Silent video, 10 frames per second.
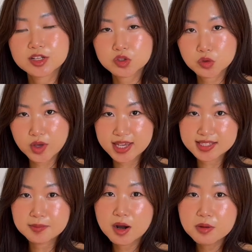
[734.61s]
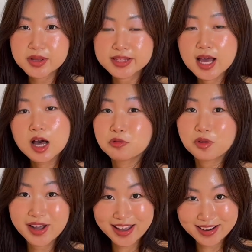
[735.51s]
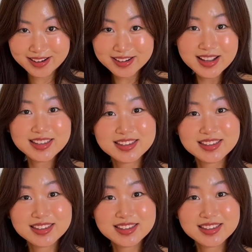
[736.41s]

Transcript: to his apartment where